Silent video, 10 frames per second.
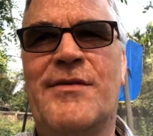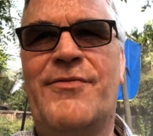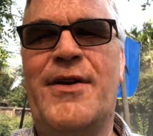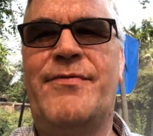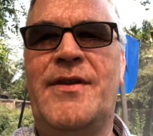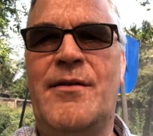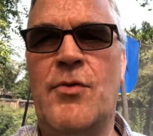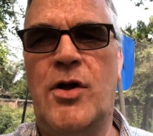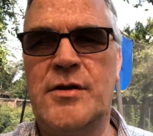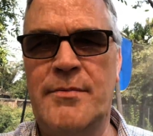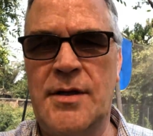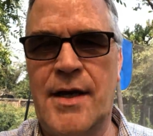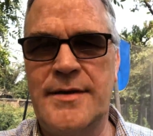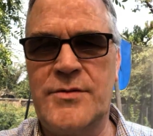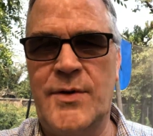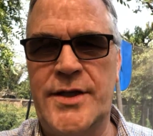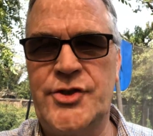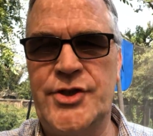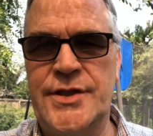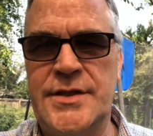50 multiple guess
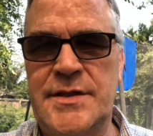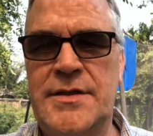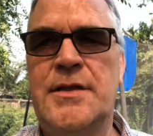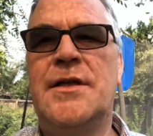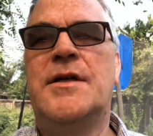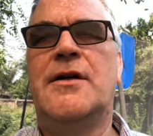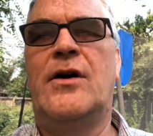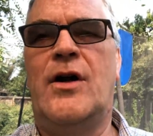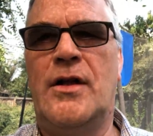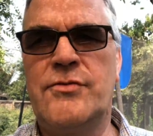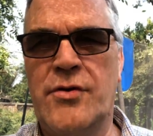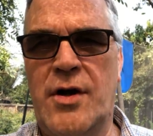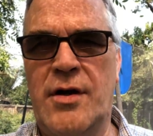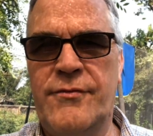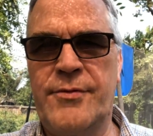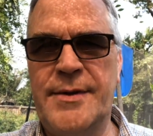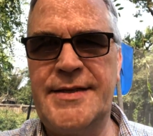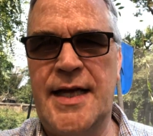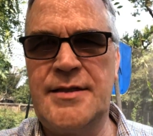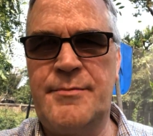questions, all drawn from a
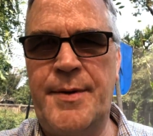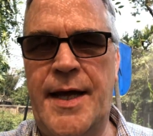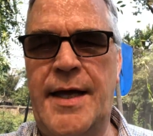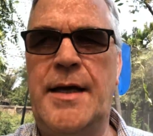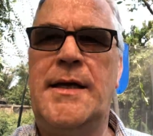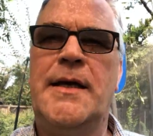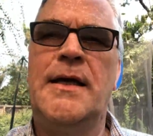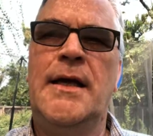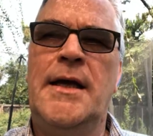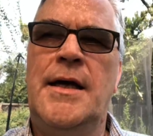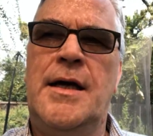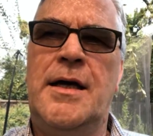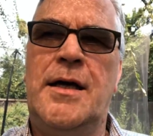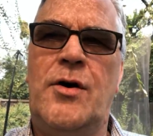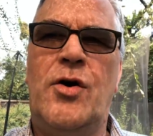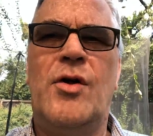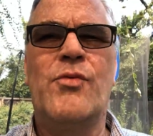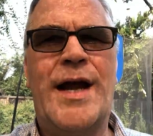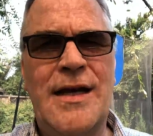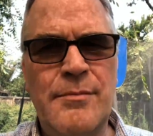test bank, all
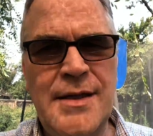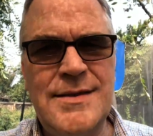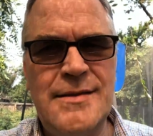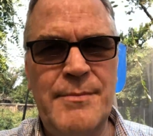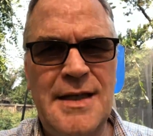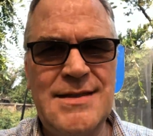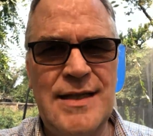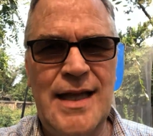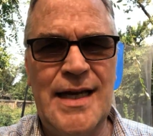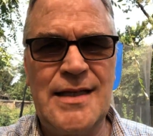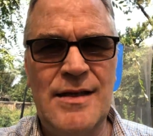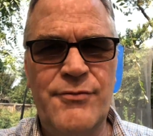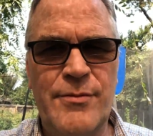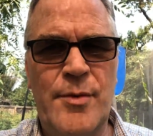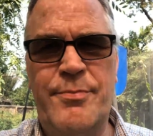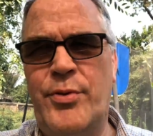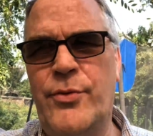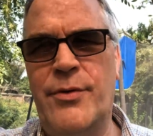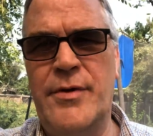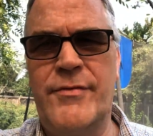randomly selected from a
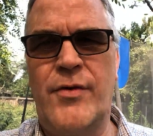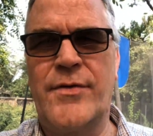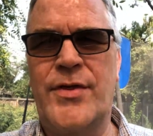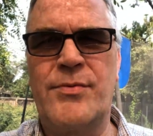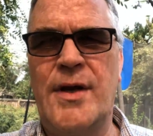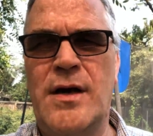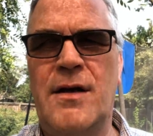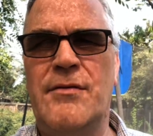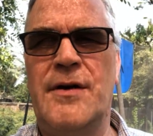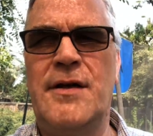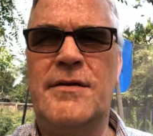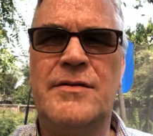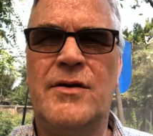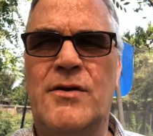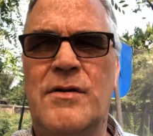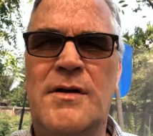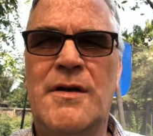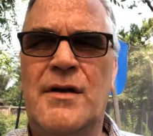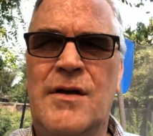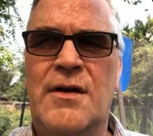pool of over 300. So
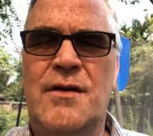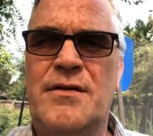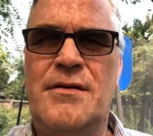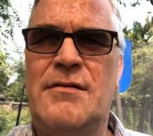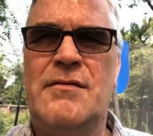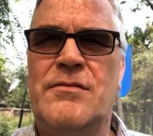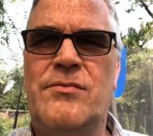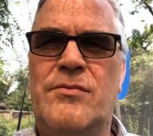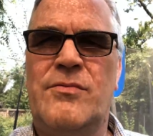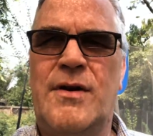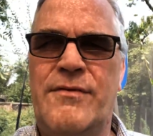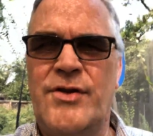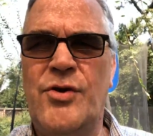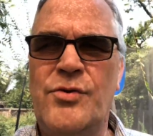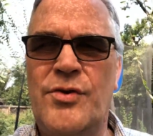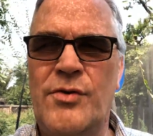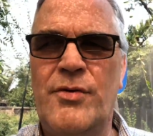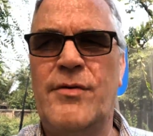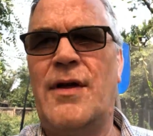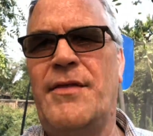whatever you
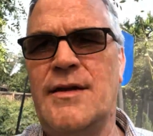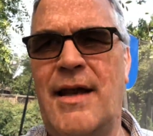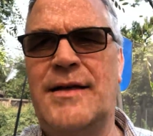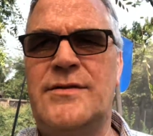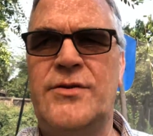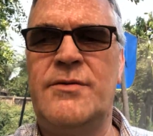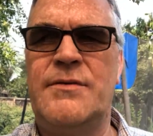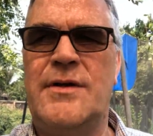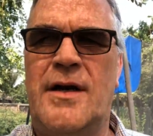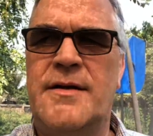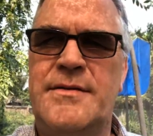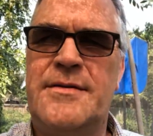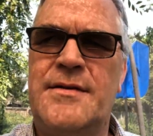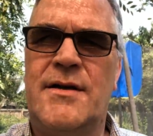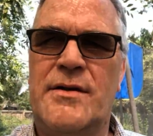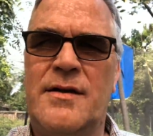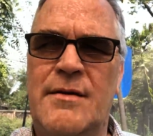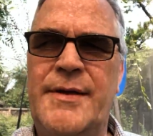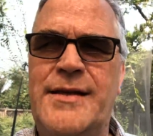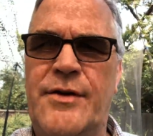do and the next student does are going to
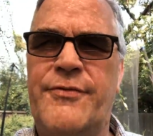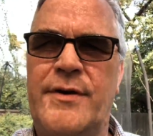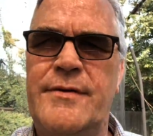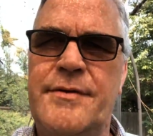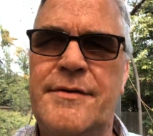be different.